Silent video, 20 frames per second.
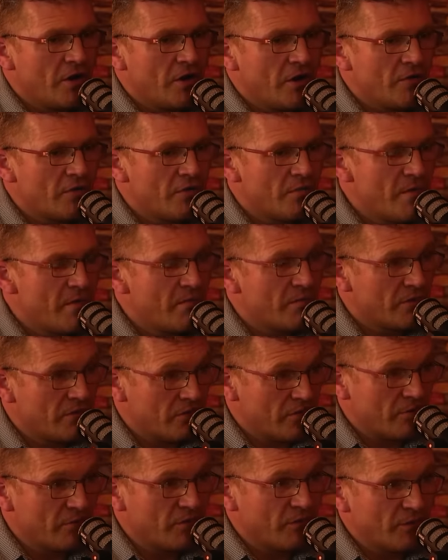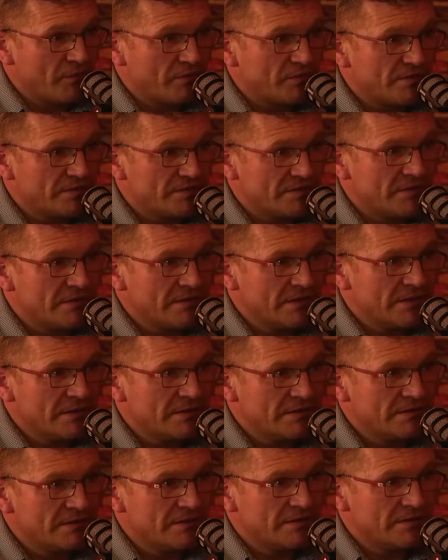I, I, remember coming up to see you,
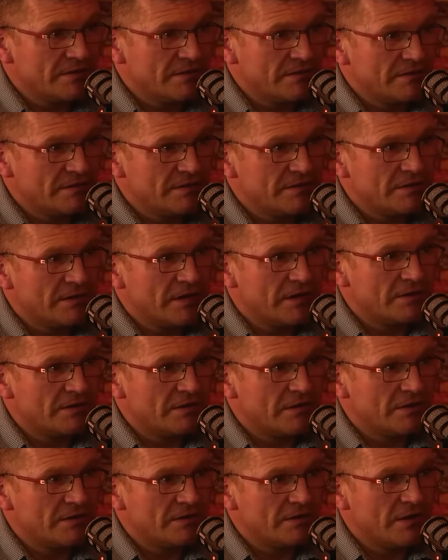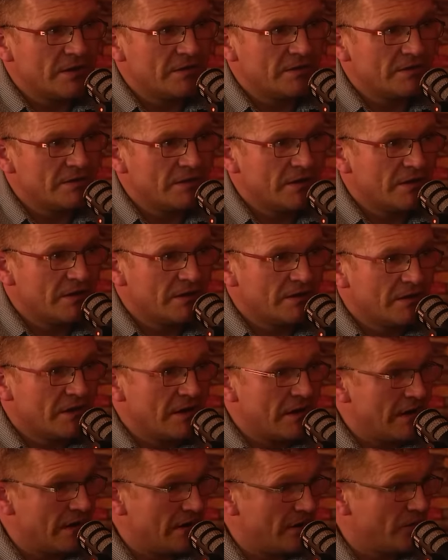and and and uh,
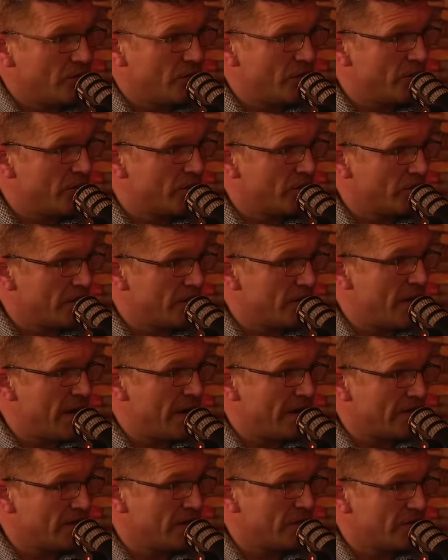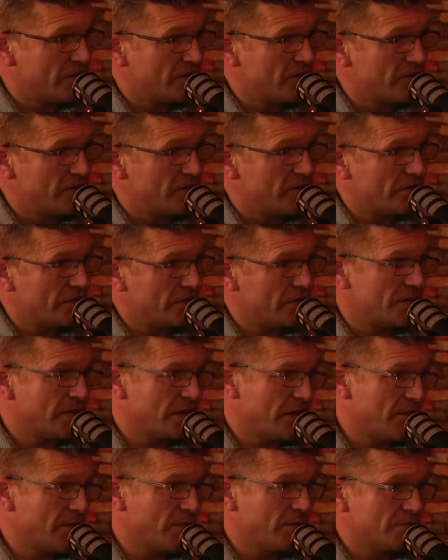uh, we were only back, mm. and I
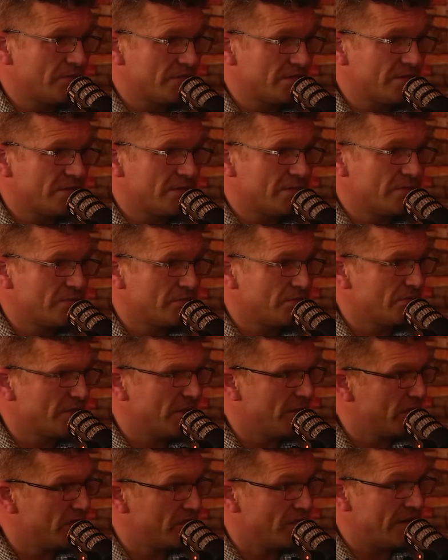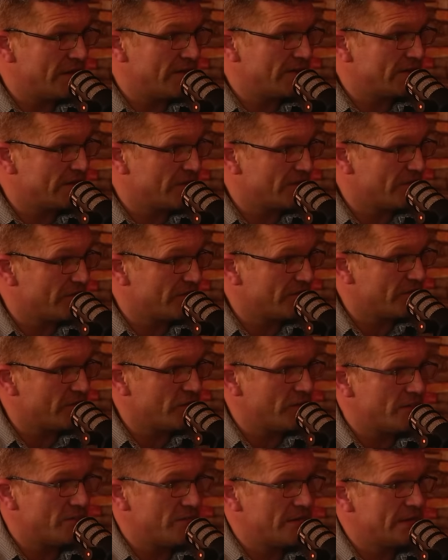came up to see you. I think we were only after getting off the
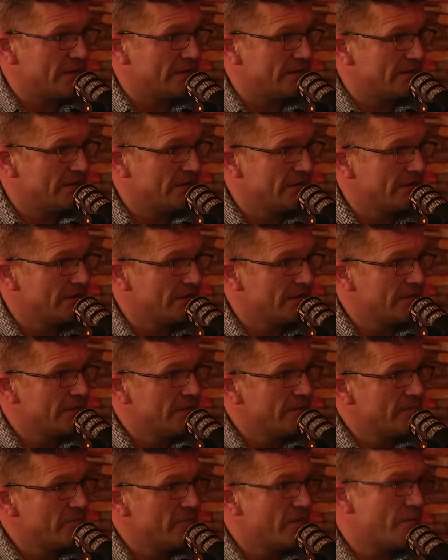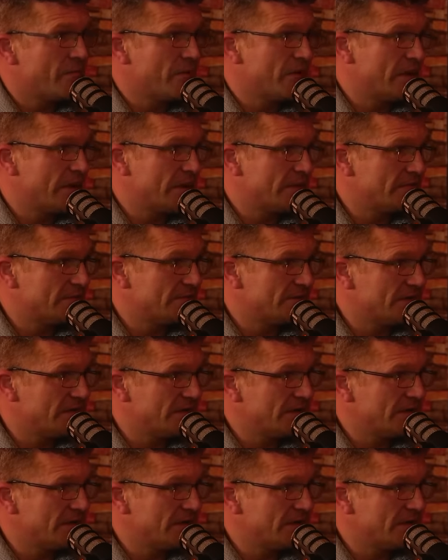fucking plane, and we came to